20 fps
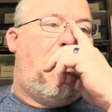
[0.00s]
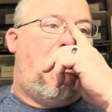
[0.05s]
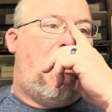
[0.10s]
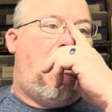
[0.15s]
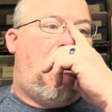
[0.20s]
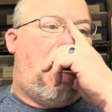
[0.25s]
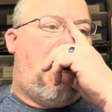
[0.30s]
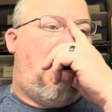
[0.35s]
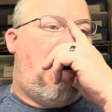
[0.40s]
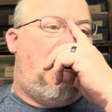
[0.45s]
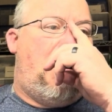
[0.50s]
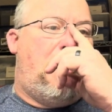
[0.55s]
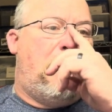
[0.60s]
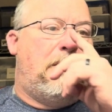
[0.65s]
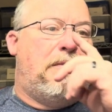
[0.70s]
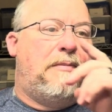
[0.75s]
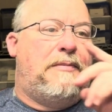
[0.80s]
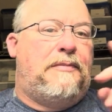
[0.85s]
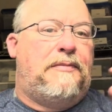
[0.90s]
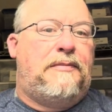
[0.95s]

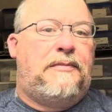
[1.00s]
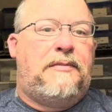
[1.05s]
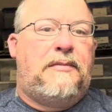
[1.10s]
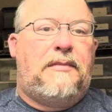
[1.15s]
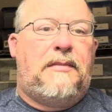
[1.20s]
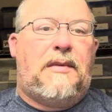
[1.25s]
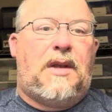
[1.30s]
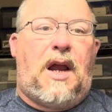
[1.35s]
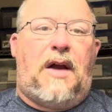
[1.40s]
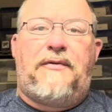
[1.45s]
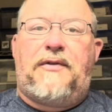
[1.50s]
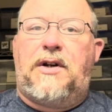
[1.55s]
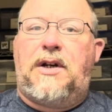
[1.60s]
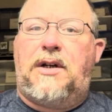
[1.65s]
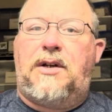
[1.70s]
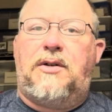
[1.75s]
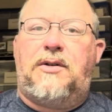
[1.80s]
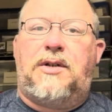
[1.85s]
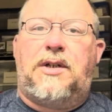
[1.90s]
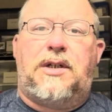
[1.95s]
I forget
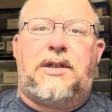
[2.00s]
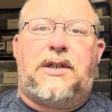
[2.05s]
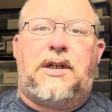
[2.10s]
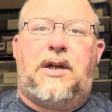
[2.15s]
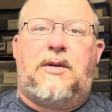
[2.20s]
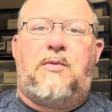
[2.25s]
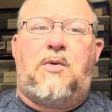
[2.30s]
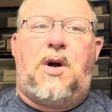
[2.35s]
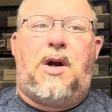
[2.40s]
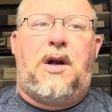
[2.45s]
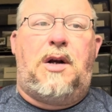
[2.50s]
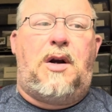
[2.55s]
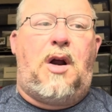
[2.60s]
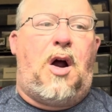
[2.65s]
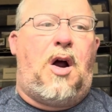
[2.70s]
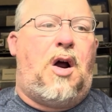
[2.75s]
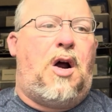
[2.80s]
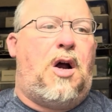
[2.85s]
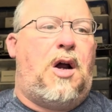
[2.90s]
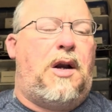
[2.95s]
who just did one
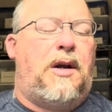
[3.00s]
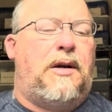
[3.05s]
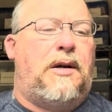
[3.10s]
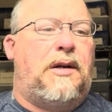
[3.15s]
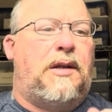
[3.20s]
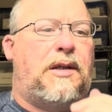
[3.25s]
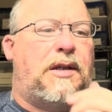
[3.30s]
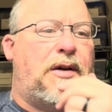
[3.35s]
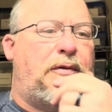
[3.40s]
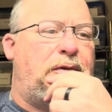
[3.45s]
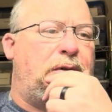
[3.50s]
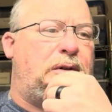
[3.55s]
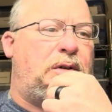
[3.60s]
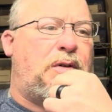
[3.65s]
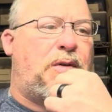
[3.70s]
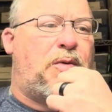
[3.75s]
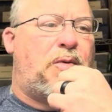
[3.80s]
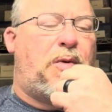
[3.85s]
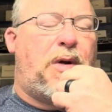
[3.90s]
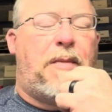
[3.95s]
on the difference
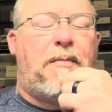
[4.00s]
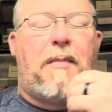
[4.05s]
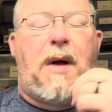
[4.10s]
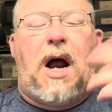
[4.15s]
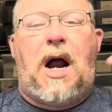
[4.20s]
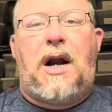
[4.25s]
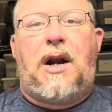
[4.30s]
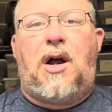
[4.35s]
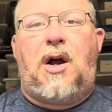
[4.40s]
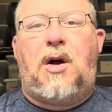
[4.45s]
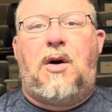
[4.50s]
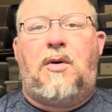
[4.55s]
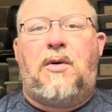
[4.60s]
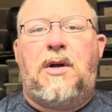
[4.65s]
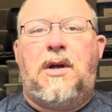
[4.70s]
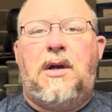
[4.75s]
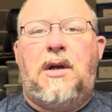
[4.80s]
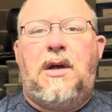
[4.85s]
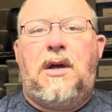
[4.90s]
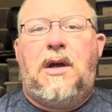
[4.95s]
between mono
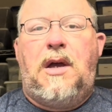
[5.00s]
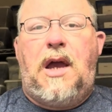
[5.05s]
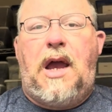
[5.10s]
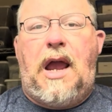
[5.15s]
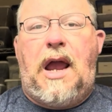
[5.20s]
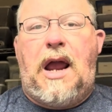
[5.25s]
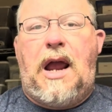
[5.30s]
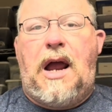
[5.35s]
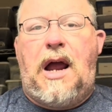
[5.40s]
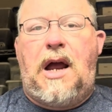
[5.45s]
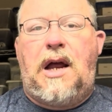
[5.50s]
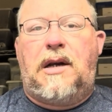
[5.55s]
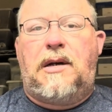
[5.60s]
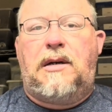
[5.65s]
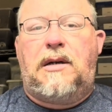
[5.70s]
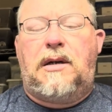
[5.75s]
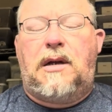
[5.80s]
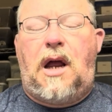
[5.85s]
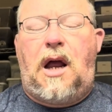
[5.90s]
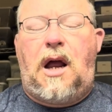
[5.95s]
and